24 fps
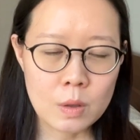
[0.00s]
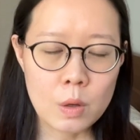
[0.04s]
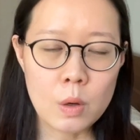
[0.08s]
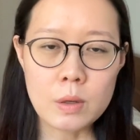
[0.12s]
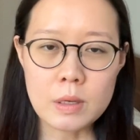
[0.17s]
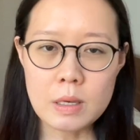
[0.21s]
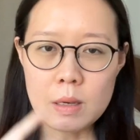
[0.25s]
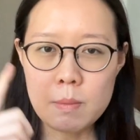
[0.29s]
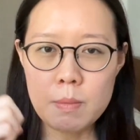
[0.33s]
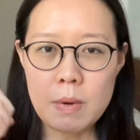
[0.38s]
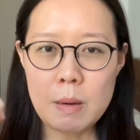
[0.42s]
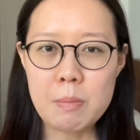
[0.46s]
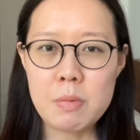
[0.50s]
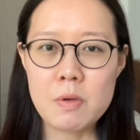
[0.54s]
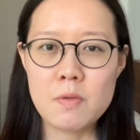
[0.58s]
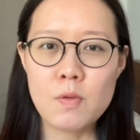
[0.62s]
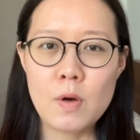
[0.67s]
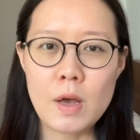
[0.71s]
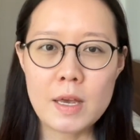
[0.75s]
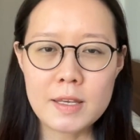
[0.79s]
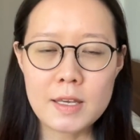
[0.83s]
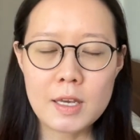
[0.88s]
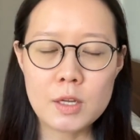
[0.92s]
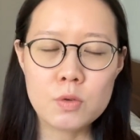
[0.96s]
Okay, but
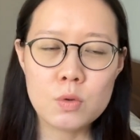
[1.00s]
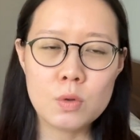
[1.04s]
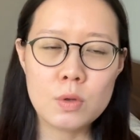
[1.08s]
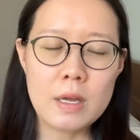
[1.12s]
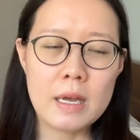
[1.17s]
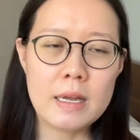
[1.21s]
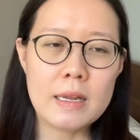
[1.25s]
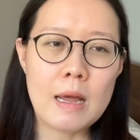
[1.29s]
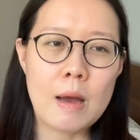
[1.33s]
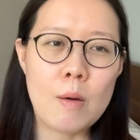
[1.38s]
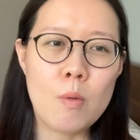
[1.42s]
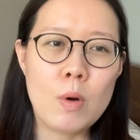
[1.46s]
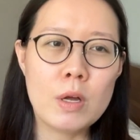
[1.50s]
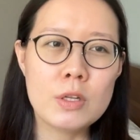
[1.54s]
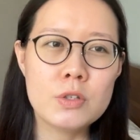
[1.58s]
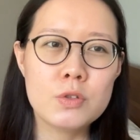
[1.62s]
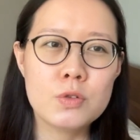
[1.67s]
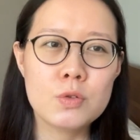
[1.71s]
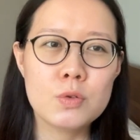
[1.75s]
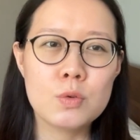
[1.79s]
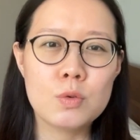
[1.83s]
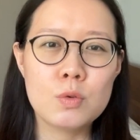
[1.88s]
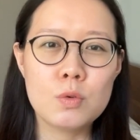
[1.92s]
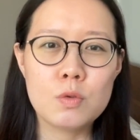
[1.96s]
before I get to that, I want
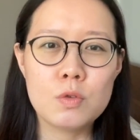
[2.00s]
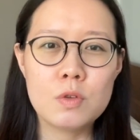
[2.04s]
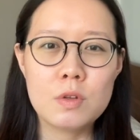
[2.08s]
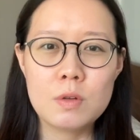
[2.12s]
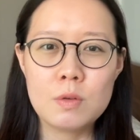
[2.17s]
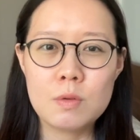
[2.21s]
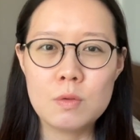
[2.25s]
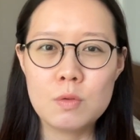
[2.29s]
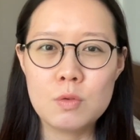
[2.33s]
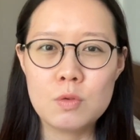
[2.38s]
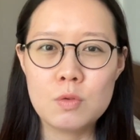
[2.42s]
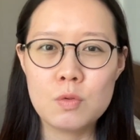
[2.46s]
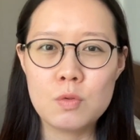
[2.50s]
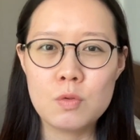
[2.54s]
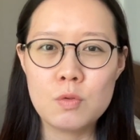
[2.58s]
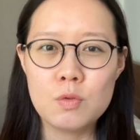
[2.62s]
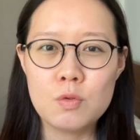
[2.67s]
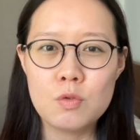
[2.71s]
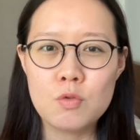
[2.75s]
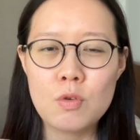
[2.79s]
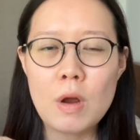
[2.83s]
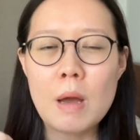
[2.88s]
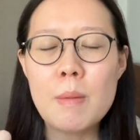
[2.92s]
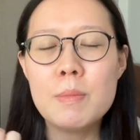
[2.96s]
to
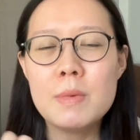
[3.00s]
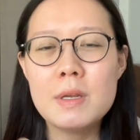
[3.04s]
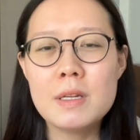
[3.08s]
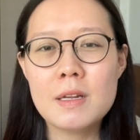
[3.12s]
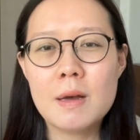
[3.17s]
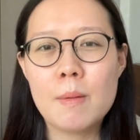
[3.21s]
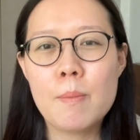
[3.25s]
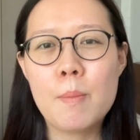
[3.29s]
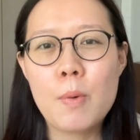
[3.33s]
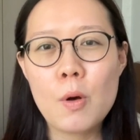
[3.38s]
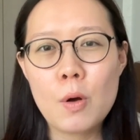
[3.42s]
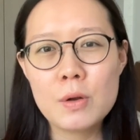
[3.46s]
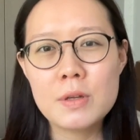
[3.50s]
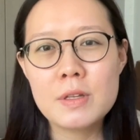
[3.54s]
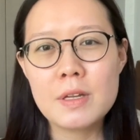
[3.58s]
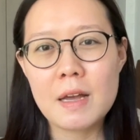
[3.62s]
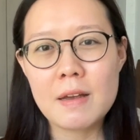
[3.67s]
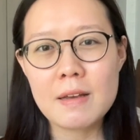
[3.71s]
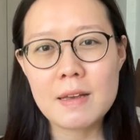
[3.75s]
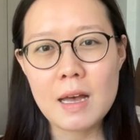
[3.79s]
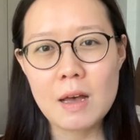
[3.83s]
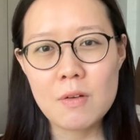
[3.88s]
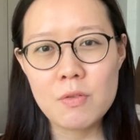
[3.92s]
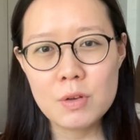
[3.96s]
drum in a point that
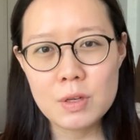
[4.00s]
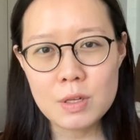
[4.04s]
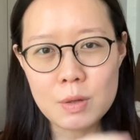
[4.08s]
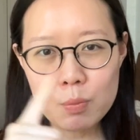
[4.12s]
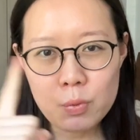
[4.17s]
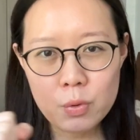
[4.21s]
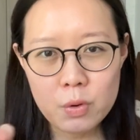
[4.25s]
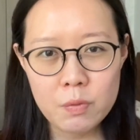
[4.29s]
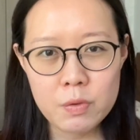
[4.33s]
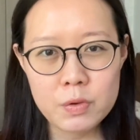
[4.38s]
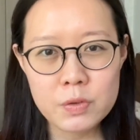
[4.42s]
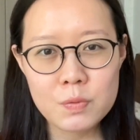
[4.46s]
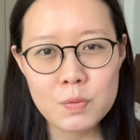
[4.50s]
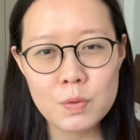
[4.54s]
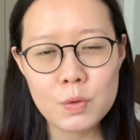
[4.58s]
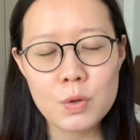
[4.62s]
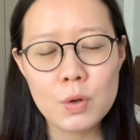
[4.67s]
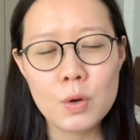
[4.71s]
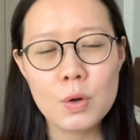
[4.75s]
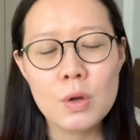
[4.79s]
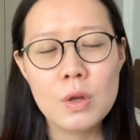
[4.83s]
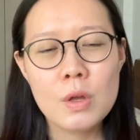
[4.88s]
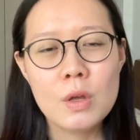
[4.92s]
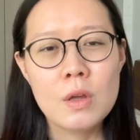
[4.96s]
I covered in a previous
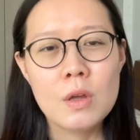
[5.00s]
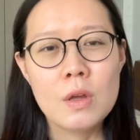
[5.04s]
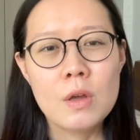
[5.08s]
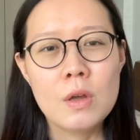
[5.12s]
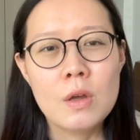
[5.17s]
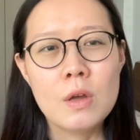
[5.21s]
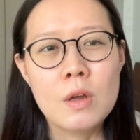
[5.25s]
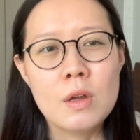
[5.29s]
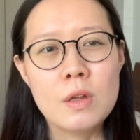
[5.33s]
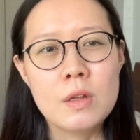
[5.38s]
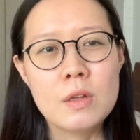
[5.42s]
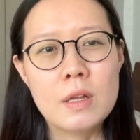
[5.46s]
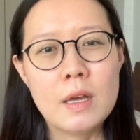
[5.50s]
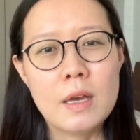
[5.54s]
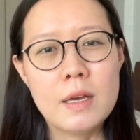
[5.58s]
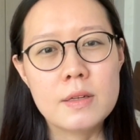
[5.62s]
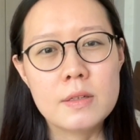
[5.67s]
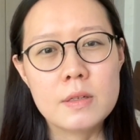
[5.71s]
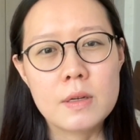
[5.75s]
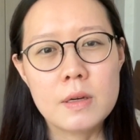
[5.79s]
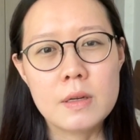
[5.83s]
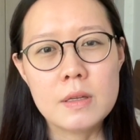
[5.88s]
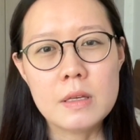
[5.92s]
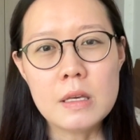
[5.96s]
video,
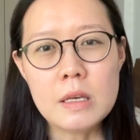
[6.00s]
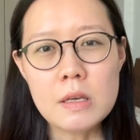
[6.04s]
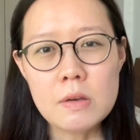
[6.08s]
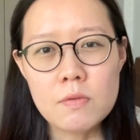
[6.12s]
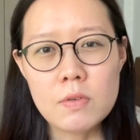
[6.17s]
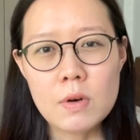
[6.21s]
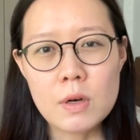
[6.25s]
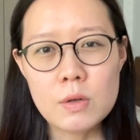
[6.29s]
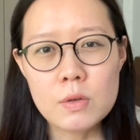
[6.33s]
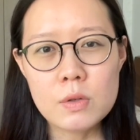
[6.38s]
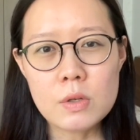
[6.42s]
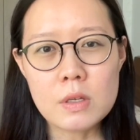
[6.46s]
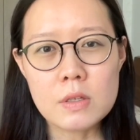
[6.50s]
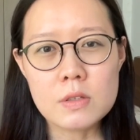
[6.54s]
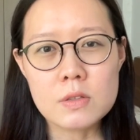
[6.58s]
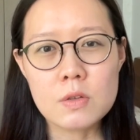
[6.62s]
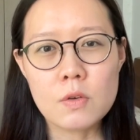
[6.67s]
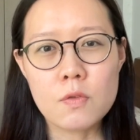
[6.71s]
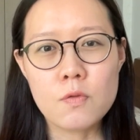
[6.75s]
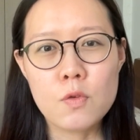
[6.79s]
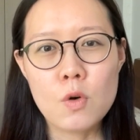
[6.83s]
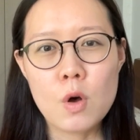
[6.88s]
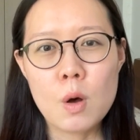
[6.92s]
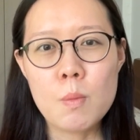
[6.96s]
that evil is
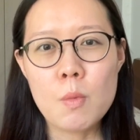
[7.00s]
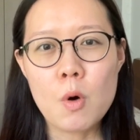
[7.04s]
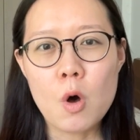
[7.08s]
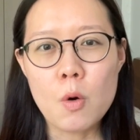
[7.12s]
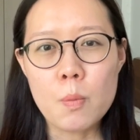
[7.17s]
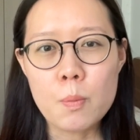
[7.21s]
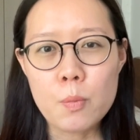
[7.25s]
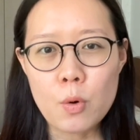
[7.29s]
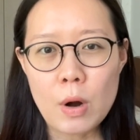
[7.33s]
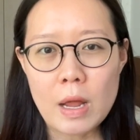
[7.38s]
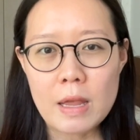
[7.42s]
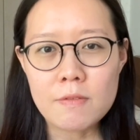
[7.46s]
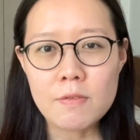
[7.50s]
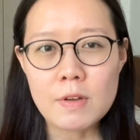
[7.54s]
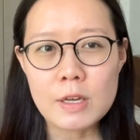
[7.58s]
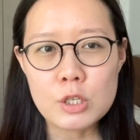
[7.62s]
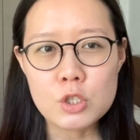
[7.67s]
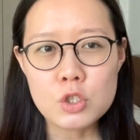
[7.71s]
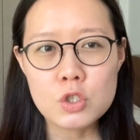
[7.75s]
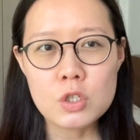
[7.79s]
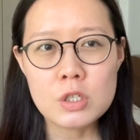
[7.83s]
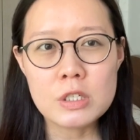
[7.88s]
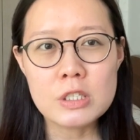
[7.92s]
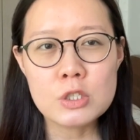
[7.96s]
a form of
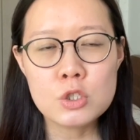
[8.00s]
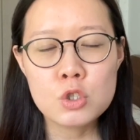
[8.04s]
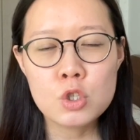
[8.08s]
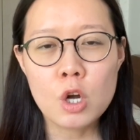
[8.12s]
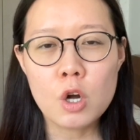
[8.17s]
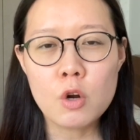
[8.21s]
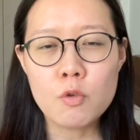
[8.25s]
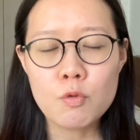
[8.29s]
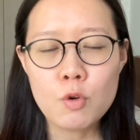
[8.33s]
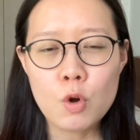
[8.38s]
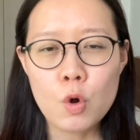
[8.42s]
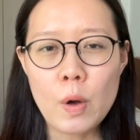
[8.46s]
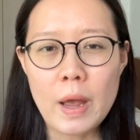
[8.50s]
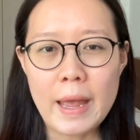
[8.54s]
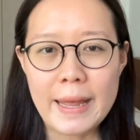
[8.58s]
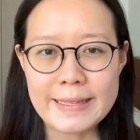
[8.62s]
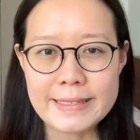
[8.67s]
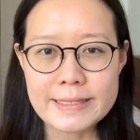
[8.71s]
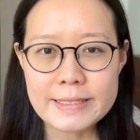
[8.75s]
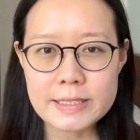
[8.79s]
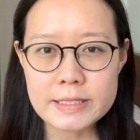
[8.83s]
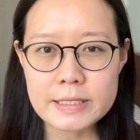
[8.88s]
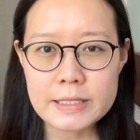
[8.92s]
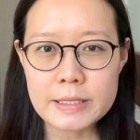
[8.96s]
privation. It's not a real
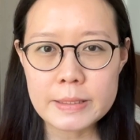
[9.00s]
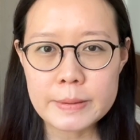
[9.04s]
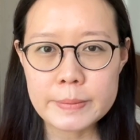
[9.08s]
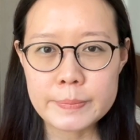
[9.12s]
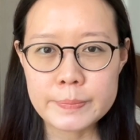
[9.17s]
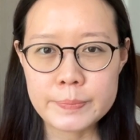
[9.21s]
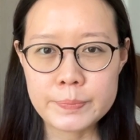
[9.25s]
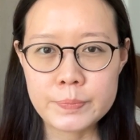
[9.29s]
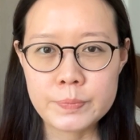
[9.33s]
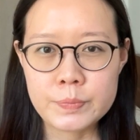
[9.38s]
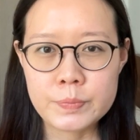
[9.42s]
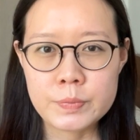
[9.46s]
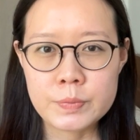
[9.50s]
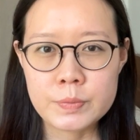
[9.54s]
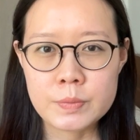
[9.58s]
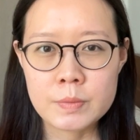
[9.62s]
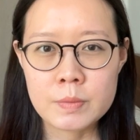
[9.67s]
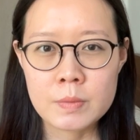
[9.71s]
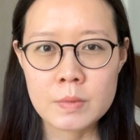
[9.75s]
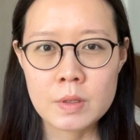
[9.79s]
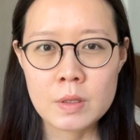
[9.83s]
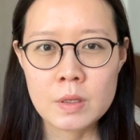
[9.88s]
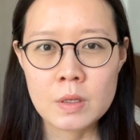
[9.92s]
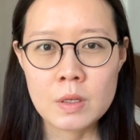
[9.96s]
entity.
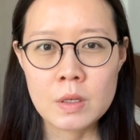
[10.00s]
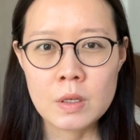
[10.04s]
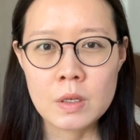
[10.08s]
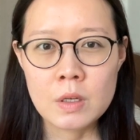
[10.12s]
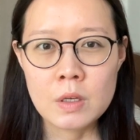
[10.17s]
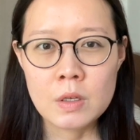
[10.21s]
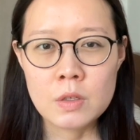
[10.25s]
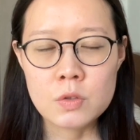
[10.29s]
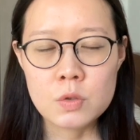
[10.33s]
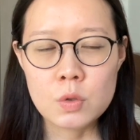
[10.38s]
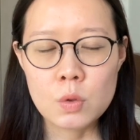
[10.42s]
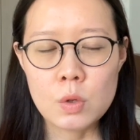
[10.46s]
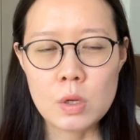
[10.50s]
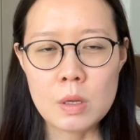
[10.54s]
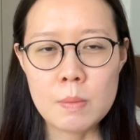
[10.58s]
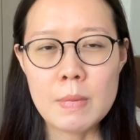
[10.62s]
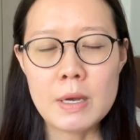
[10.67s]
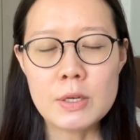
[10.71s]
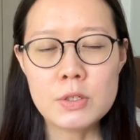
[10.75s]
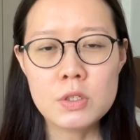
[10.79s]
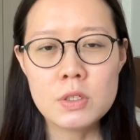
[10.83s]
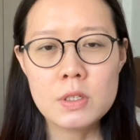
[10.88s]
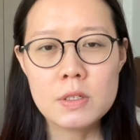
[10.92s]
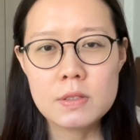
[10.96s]
So
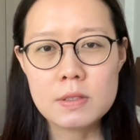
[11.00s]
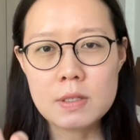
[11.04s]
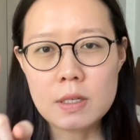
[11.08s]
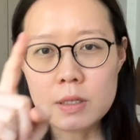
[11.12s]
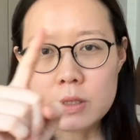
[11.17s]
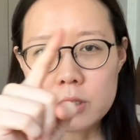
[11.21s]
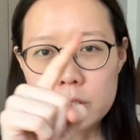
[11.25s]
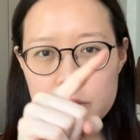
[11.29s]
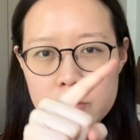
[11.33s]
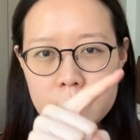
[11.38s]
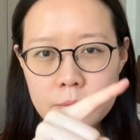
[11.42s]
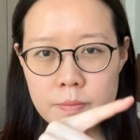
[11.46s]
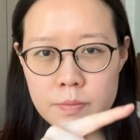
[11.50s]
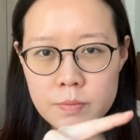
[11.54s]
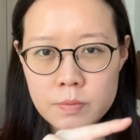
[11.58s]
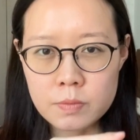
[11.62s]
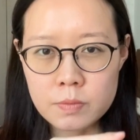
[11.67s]
imagine a circle,